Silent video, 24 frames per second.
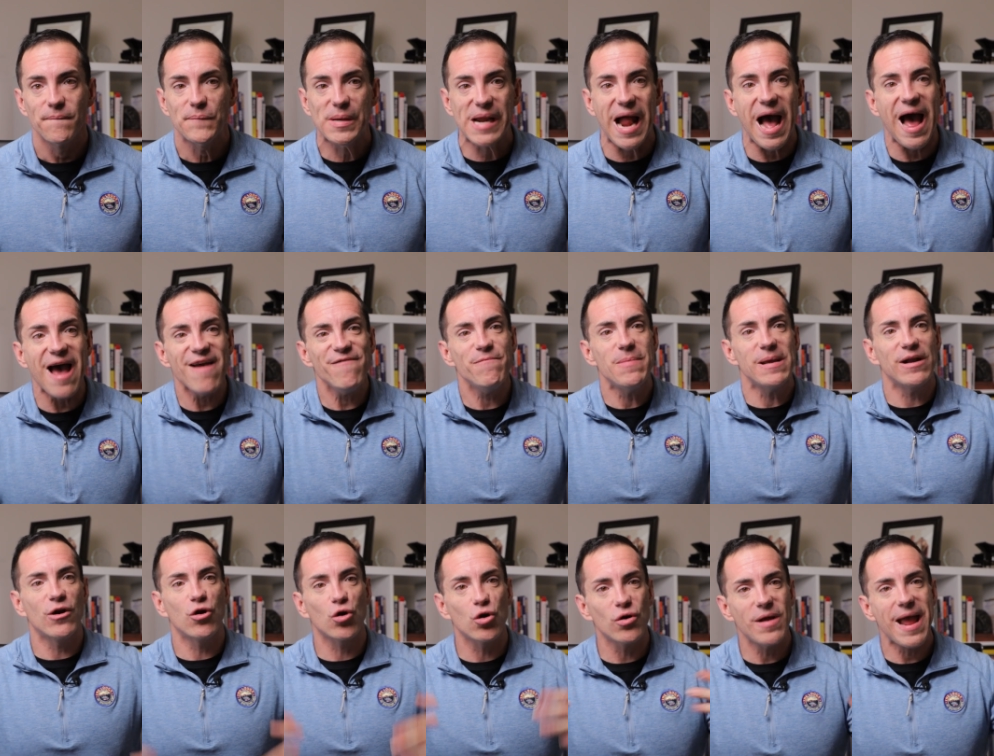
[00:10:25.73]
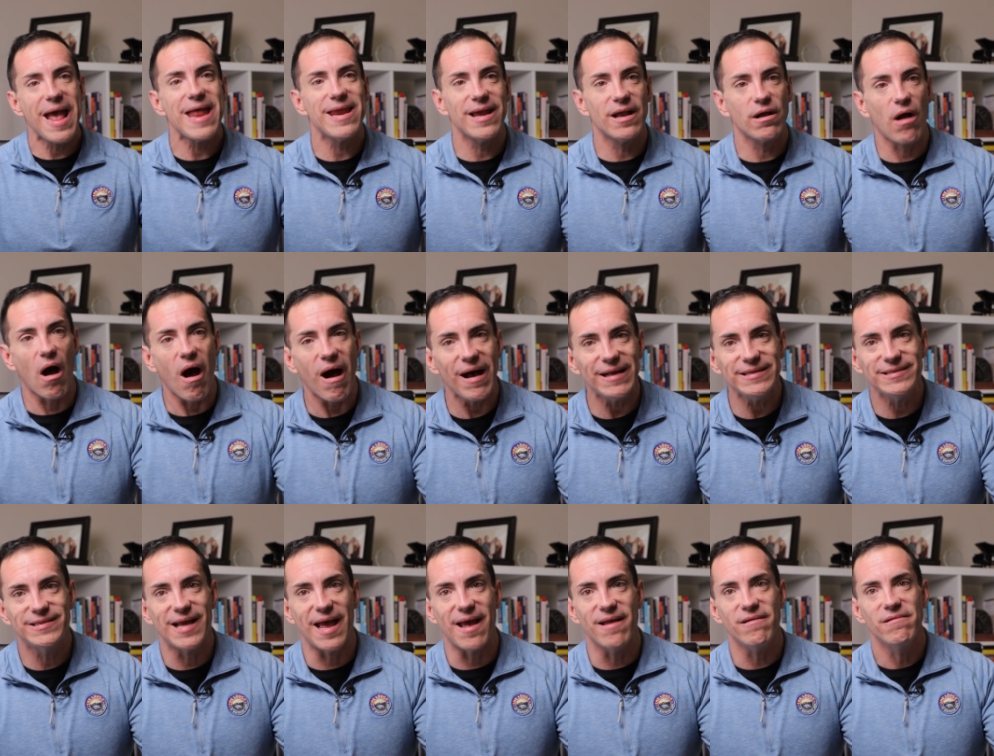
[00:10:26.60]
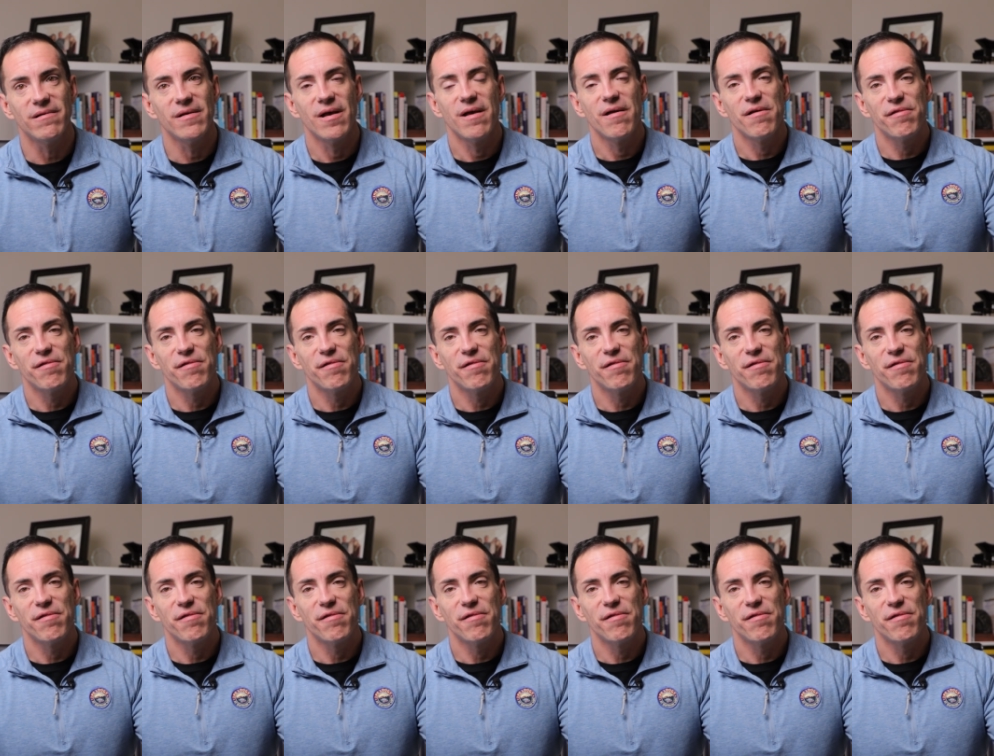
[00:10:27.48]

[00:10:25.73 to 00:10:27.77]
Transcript: but I've been creating content